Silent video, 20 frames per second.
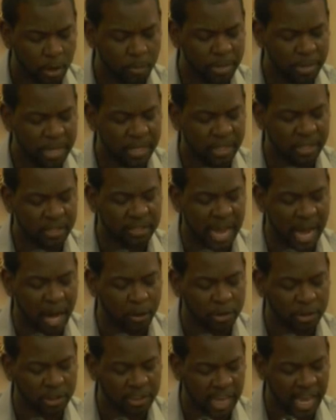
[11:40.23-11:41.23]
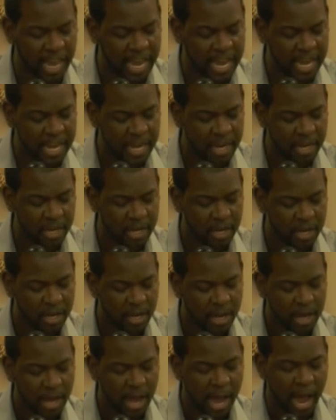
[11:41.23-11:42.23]
Because thou say,
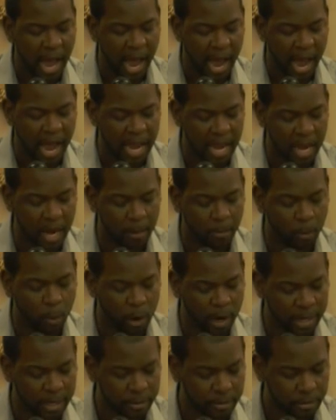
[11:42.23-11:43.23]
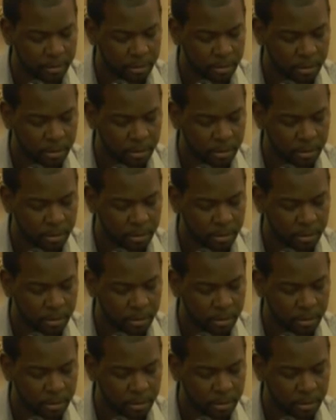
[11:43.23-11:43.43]
I am what?